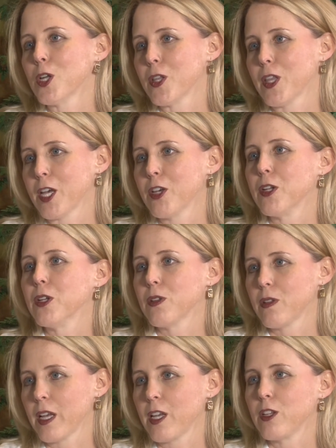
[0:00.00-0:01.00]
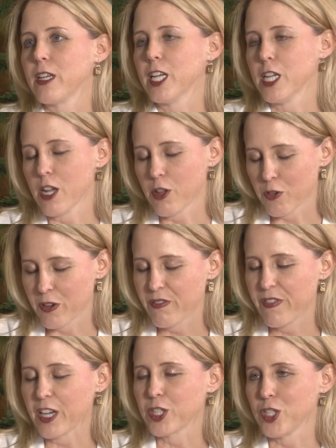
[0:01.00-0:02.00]
they could, they could get another
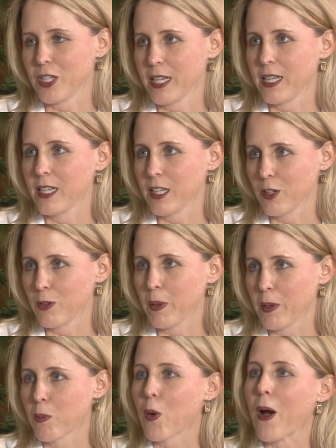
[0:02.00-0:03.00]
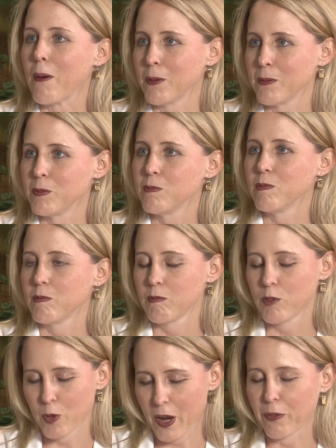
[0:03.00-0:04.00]
infection and it could be a problem
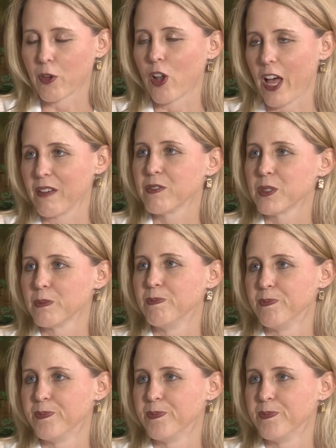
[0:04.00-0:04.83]
throughout their lives.